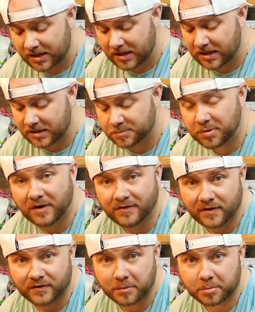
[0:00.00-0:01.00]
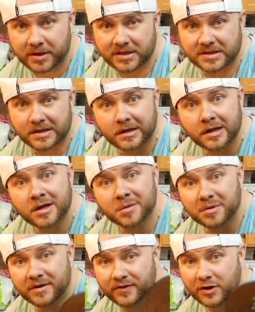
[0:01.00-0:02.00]
is perfect for pizza,
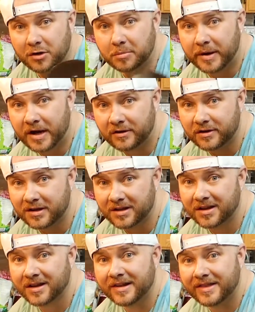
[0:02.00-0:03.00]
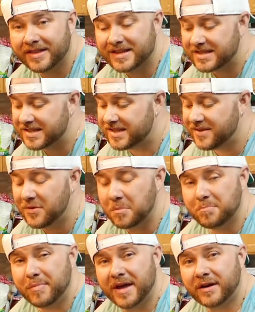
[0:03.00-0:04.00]
but if you're a parent, this is
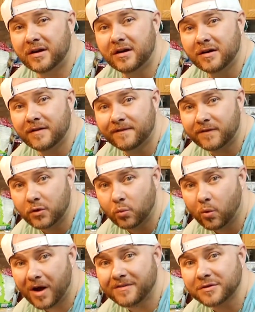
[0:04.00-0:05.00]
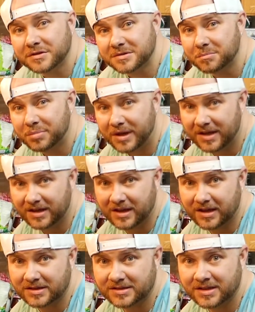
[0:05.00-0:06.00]
even better for waffles and
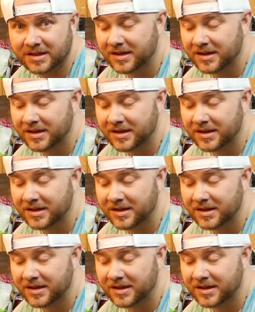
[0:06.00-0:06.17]
pancakes.